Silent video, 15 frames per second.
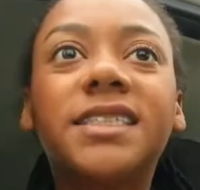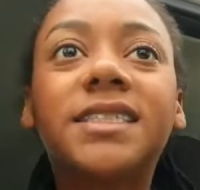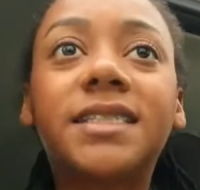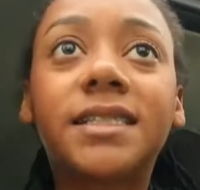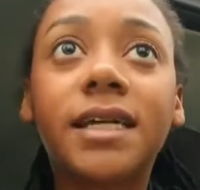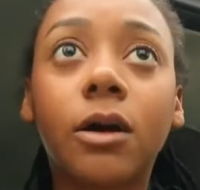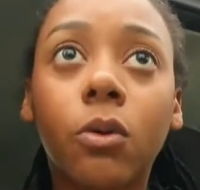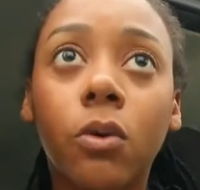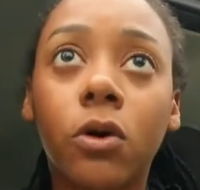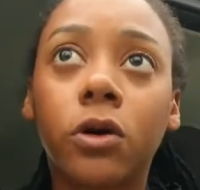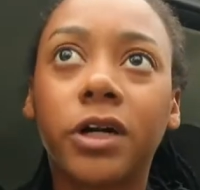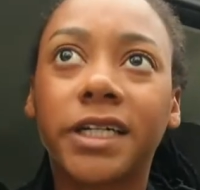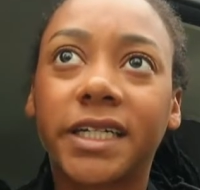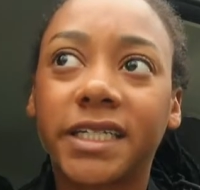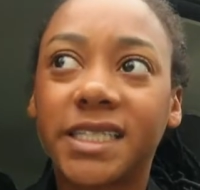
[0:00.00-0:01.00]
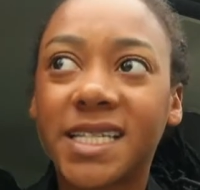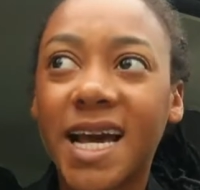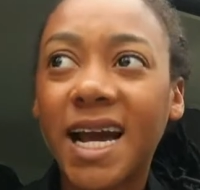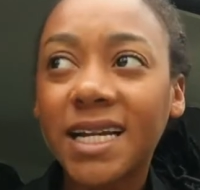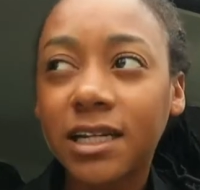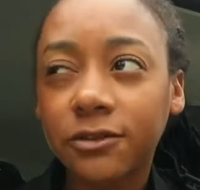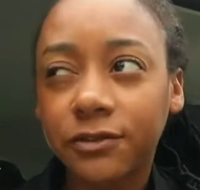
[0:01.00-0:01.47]
Instawork is
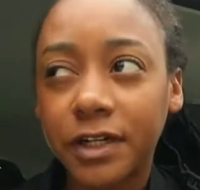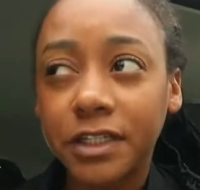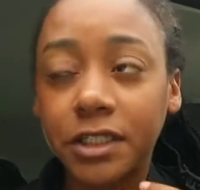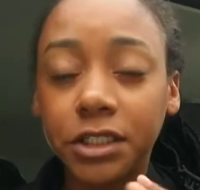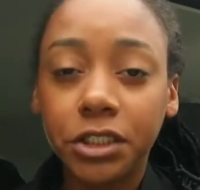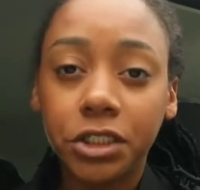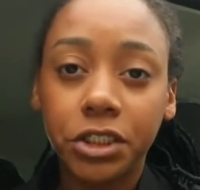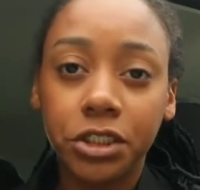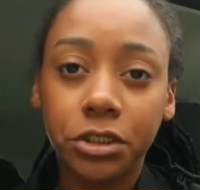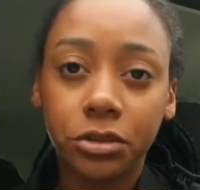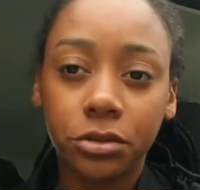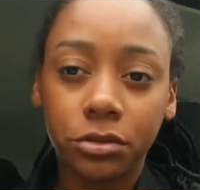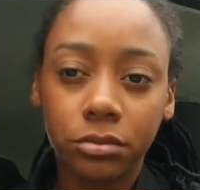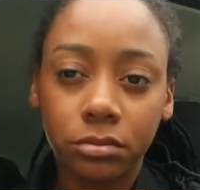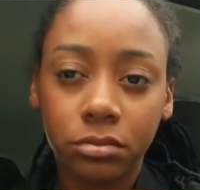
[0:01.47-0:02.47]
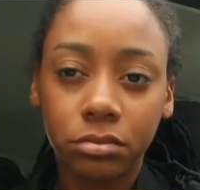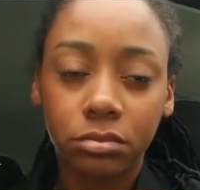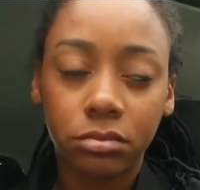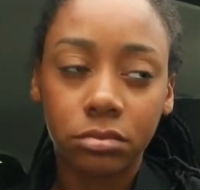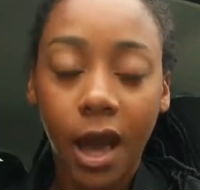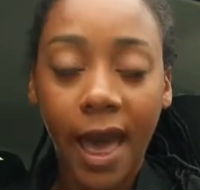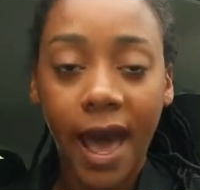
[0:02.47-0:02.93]
kind of a new
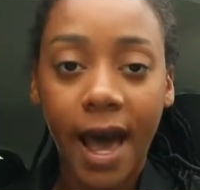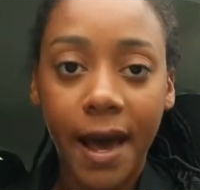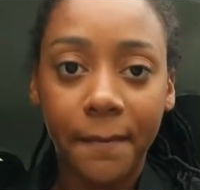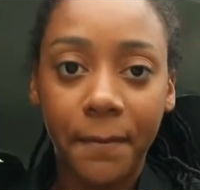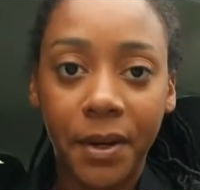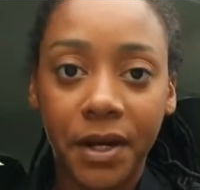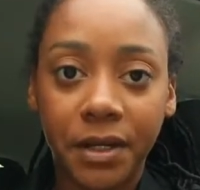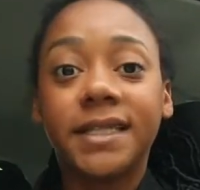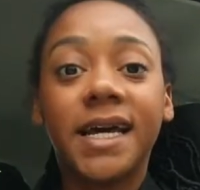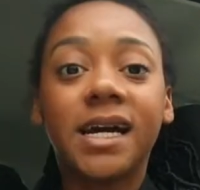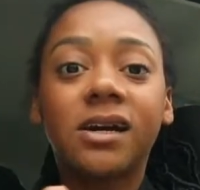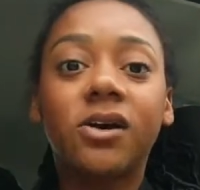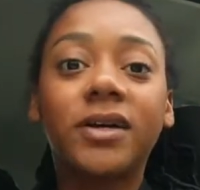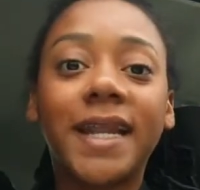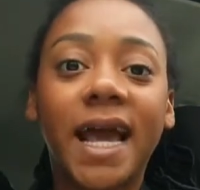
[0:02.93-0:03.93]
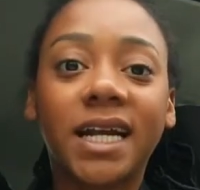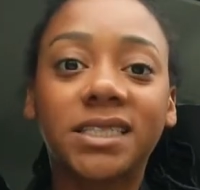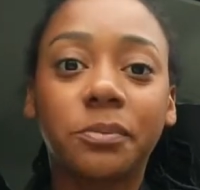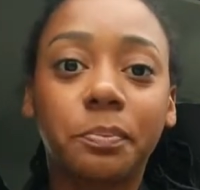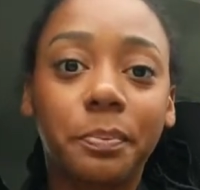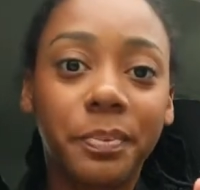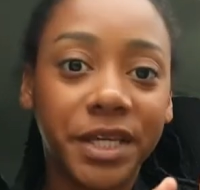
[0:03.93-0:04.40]
app that
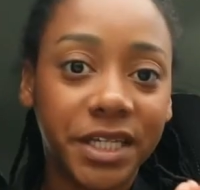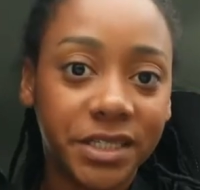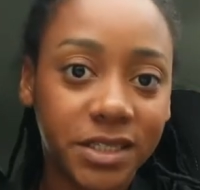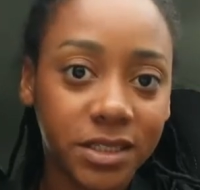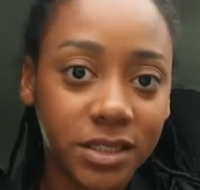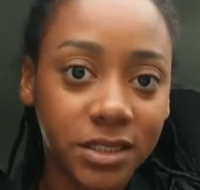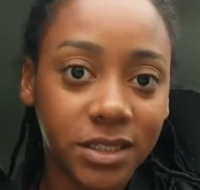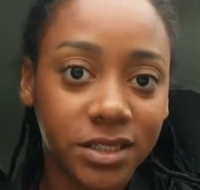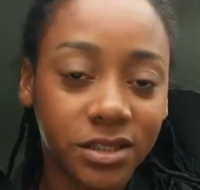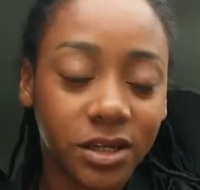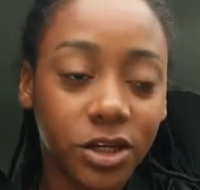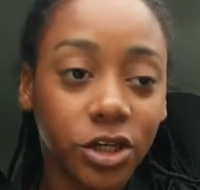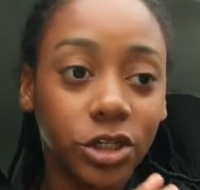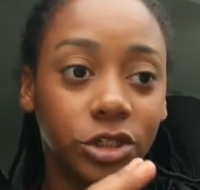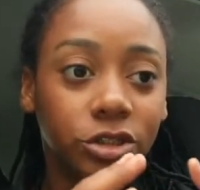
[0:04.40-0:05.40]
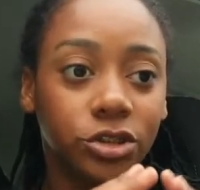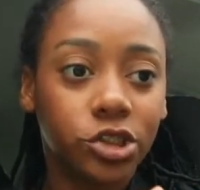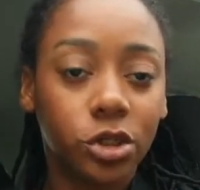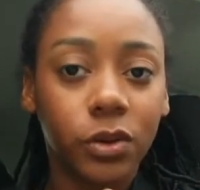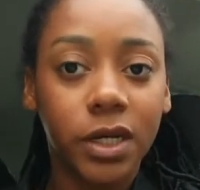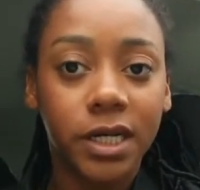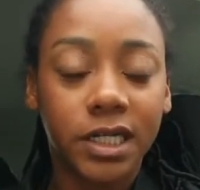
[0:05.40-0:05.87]
connects business
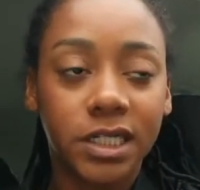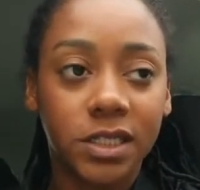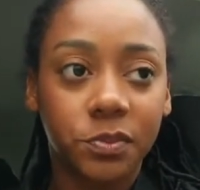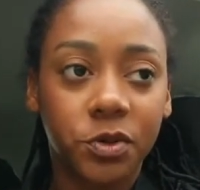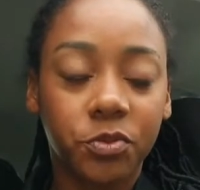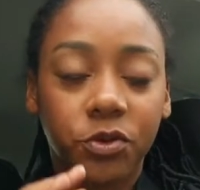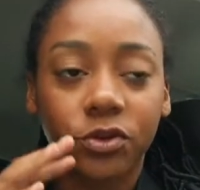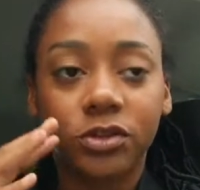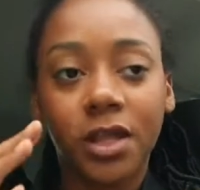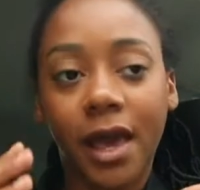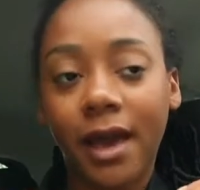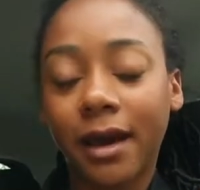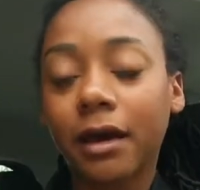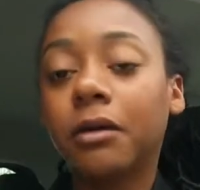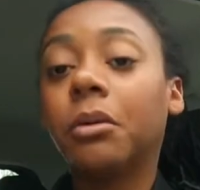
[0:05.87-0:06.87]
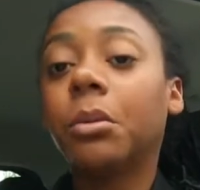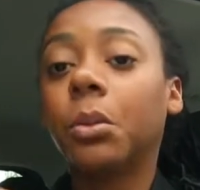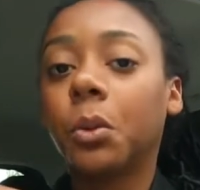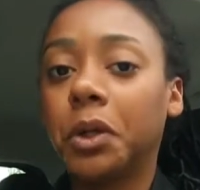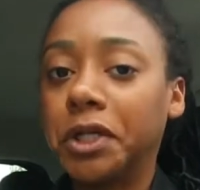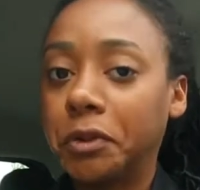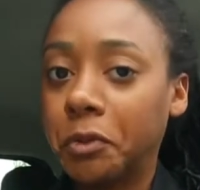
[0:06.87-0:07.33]
to us, people that
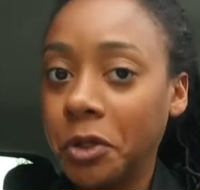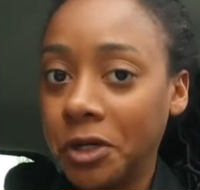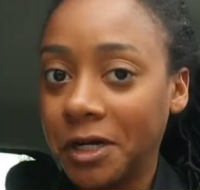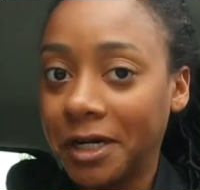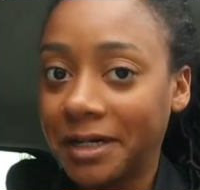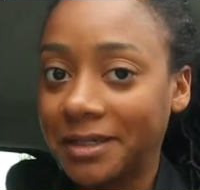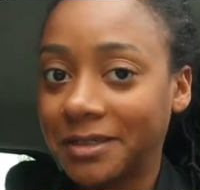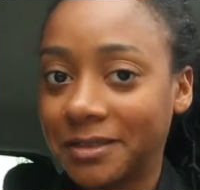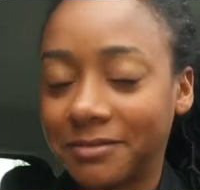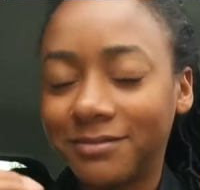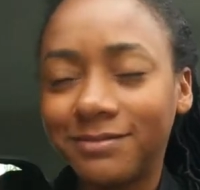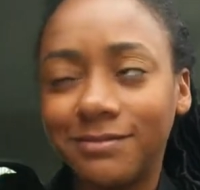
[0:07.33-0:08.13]
wanna work.